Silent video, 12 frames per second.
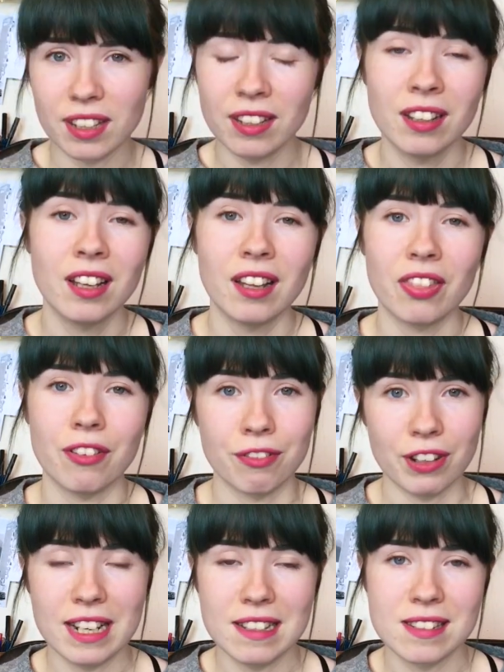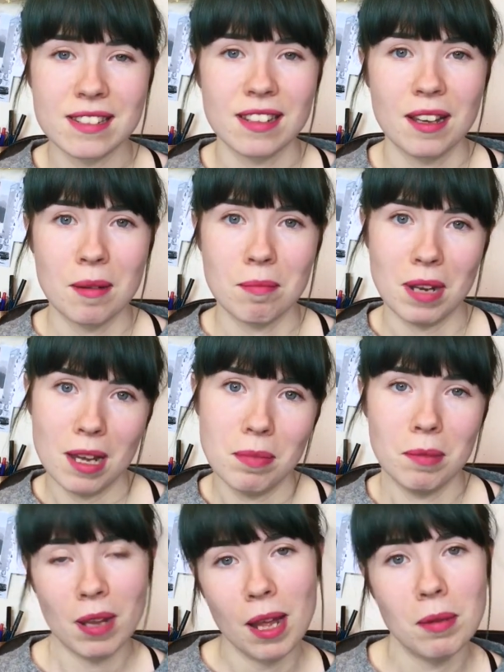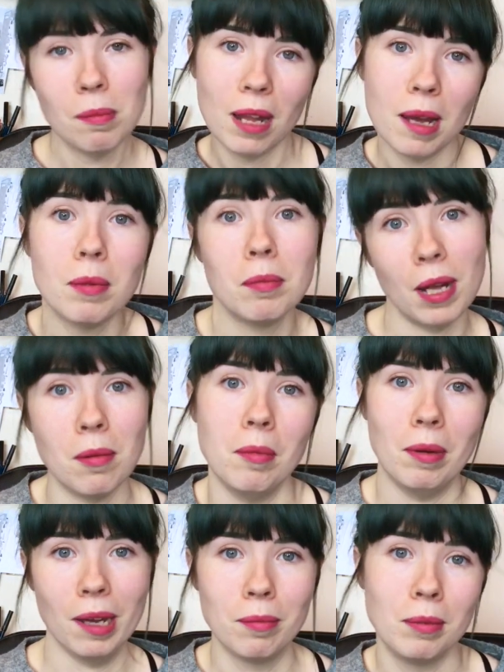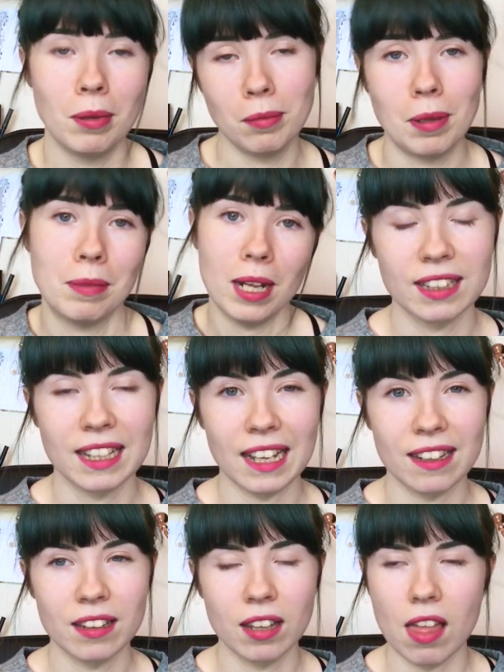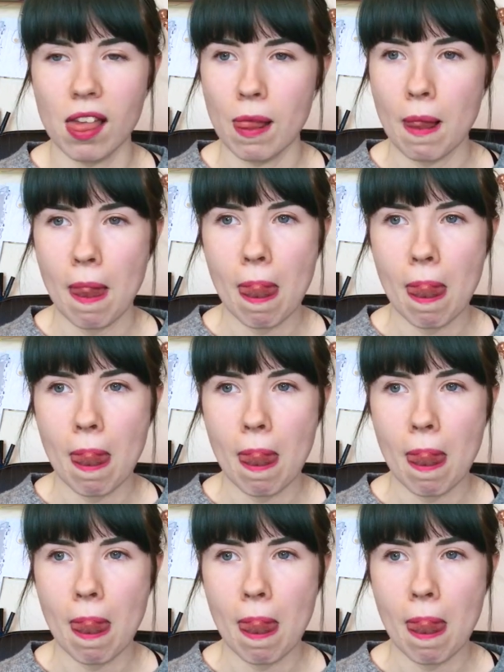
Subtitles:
In the phrase blah blah blah blah blah blah blah blah blah blah blah blah, get them.